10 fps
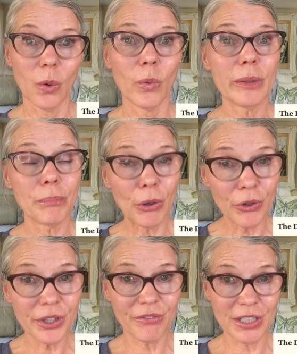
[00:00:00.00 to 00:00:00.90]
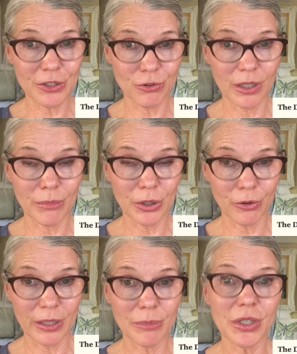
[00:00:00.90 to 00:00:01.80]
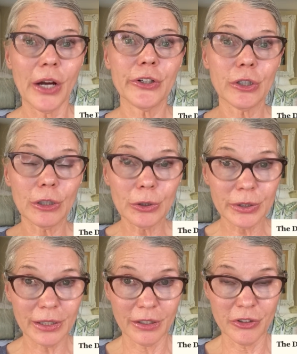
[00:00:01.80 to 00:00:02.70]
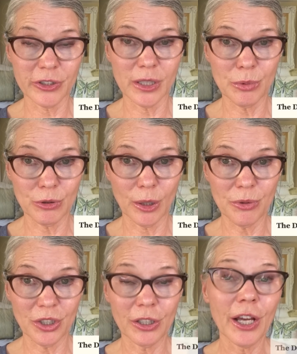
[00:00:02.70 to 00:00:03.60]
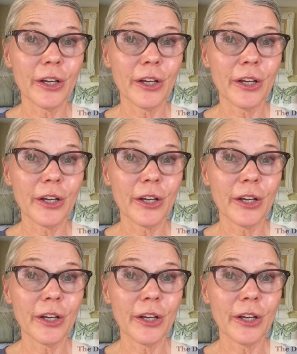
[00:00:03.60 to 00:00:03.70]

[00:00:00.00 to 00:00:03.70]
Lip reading: When both of these treatment creams are included in your subscription,